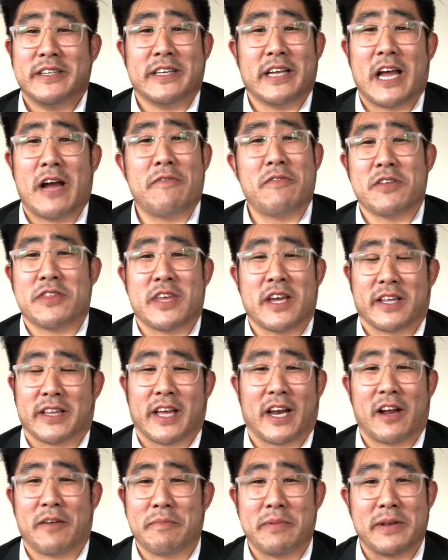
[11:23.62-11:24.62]
everything
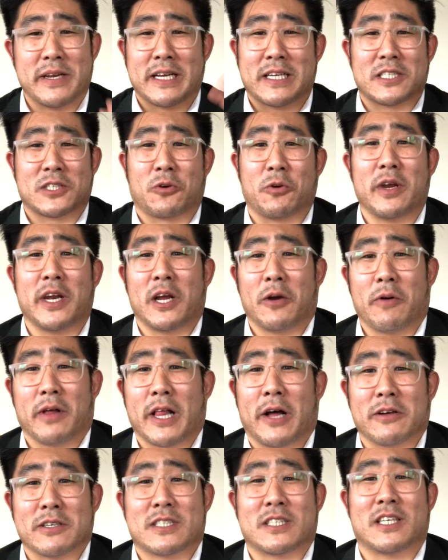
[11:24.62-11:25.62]
that I've been excreting while
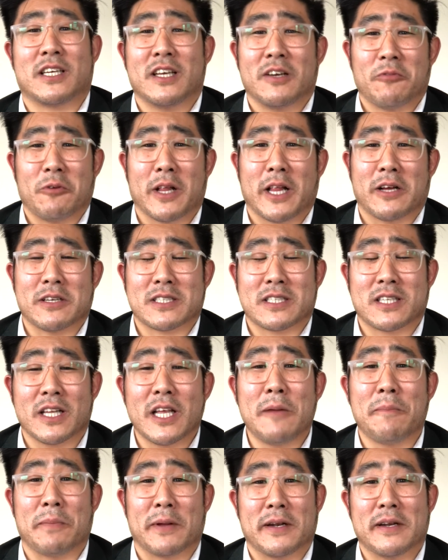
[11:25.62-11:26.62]
I was
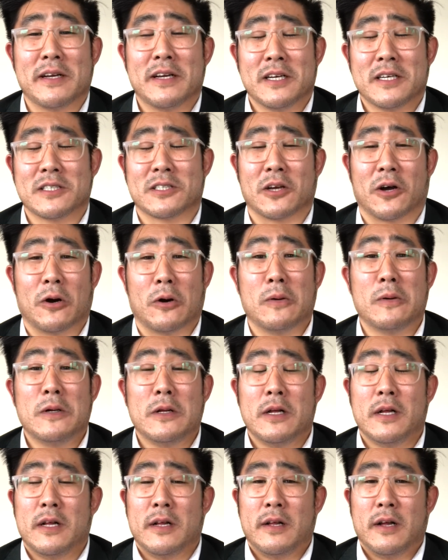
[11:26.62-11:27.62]
sleeping. So,
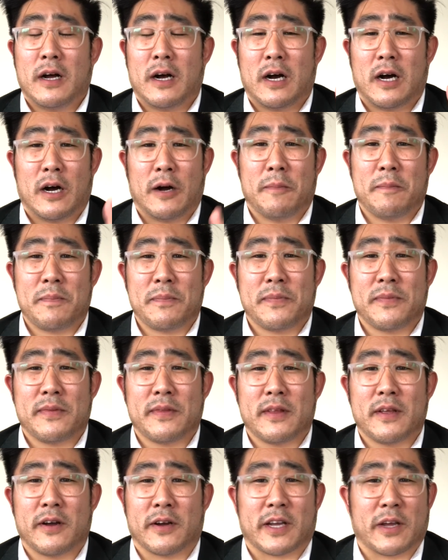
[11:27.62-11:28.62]

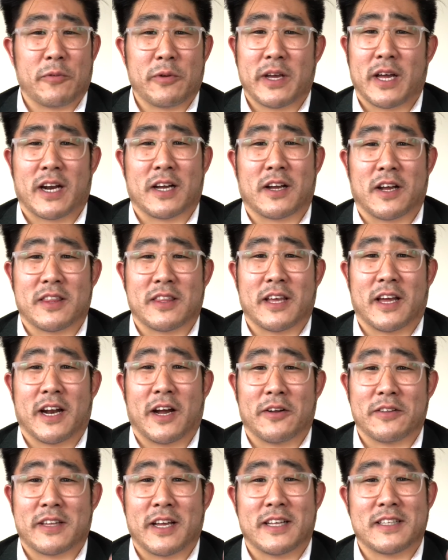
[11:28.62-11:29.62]
okay, we gotta cut that
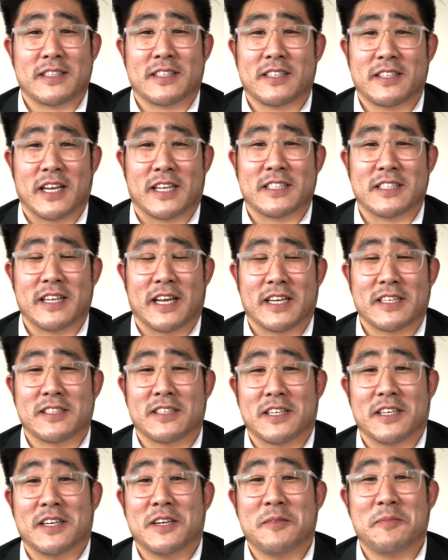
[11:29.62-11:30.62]
out. That's
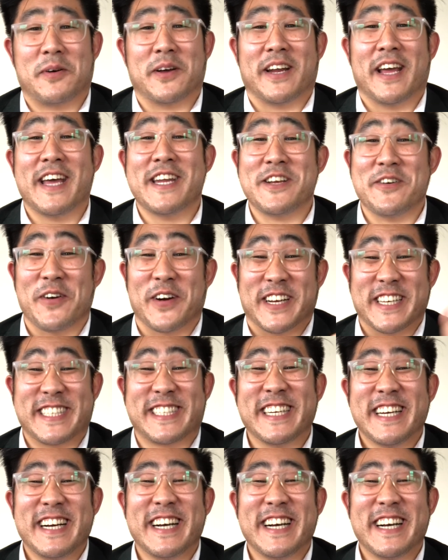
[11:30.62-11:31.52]
nasty. But anyways,